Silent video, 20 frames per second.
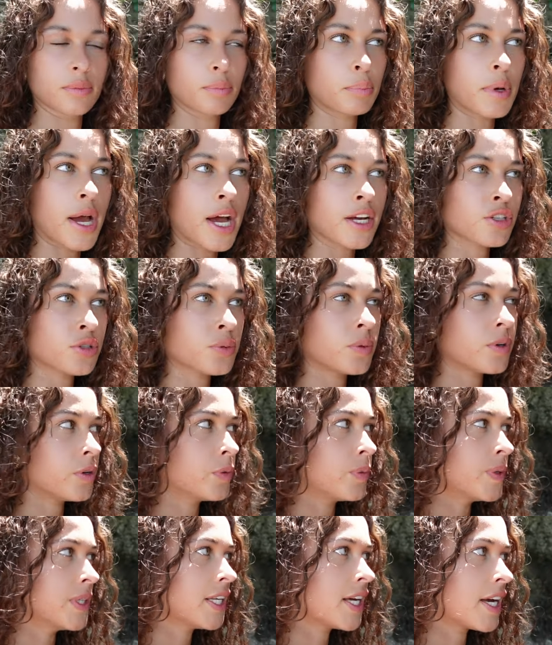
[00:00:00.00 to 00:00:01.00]
Bash, what are
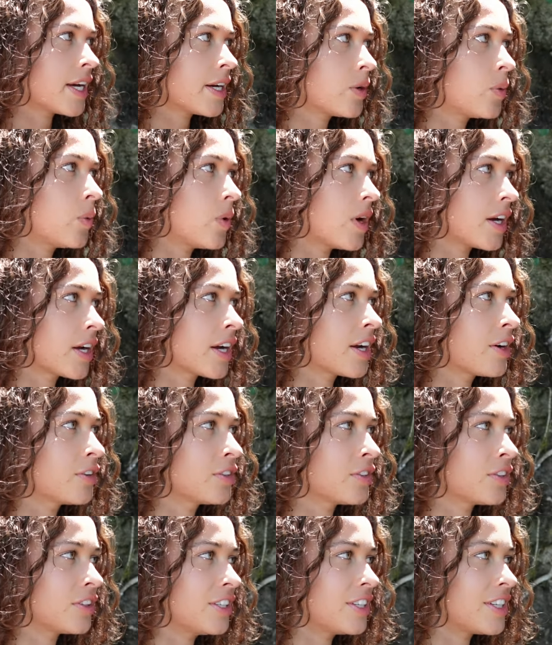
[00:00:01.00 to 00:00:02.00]
we like working on
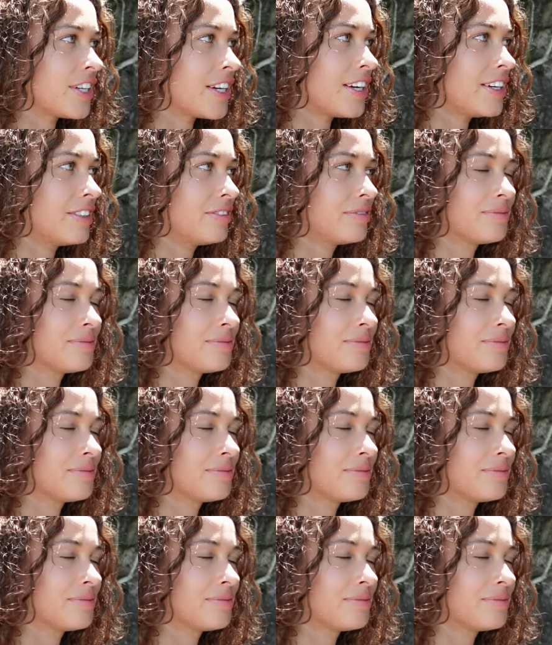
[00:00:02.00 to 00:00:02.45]
holiday?